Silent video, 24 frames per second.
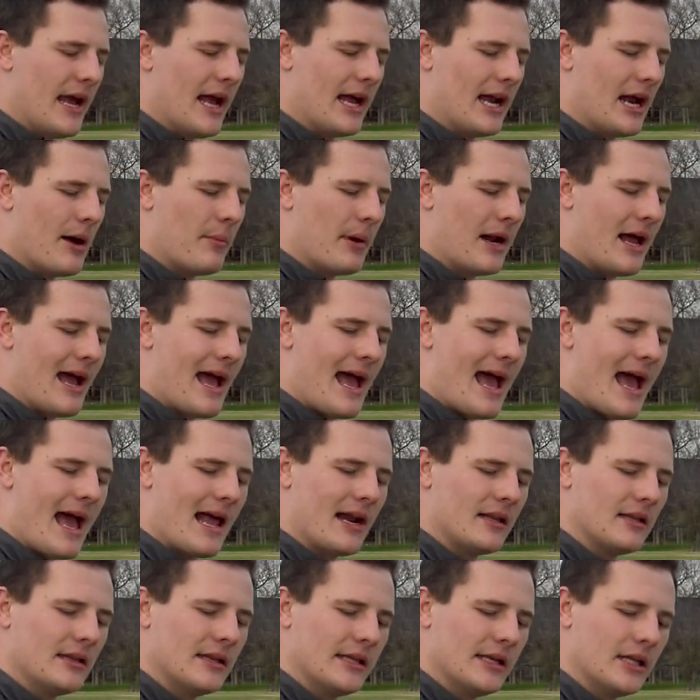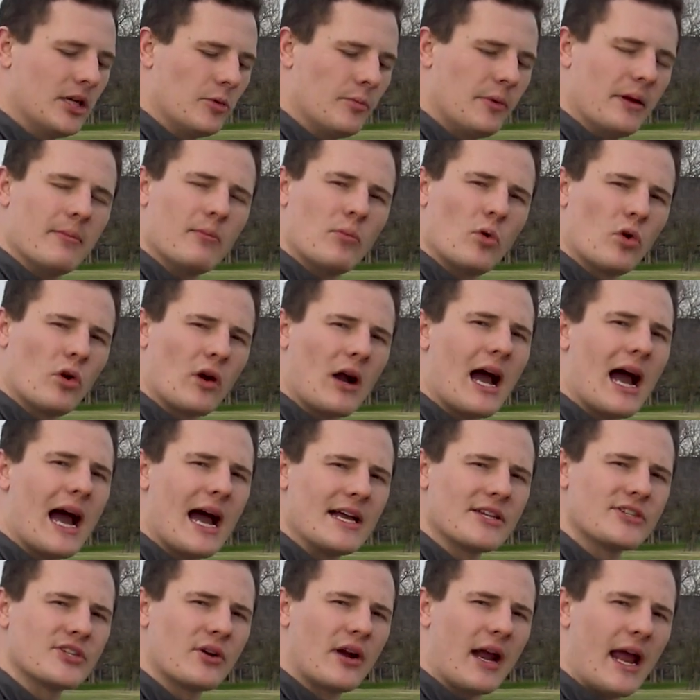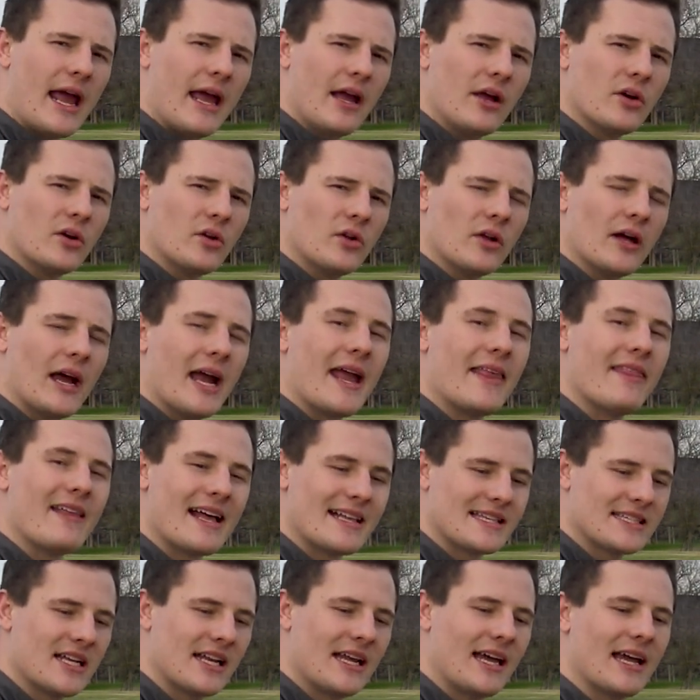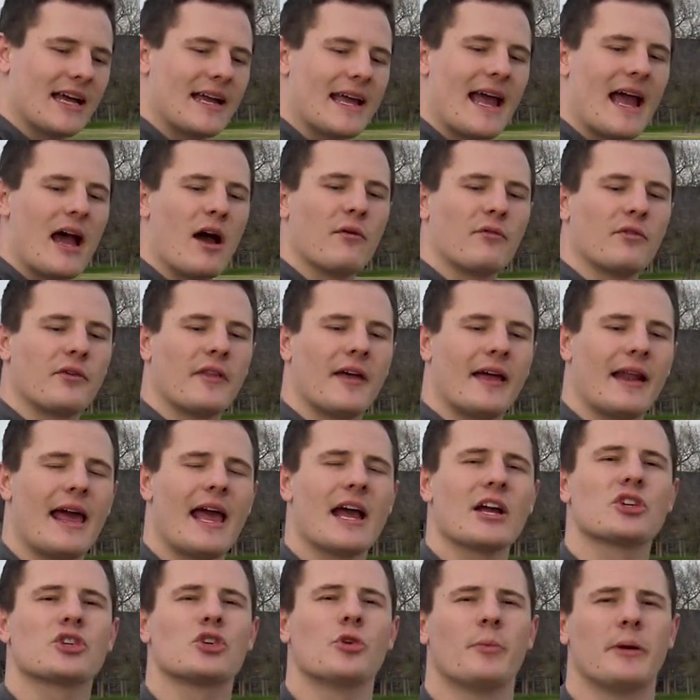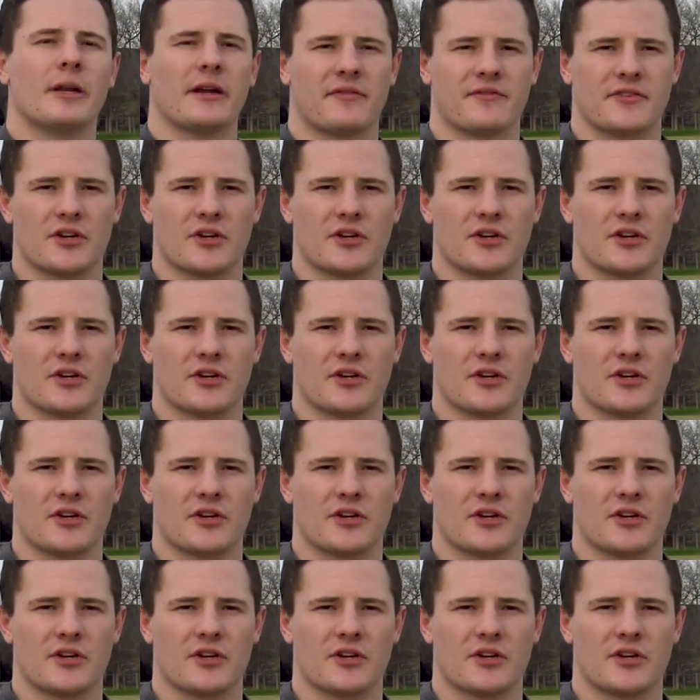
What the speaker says: and I'm going to add a little bit more Hyzer angle, and that's going to account for that extra bit of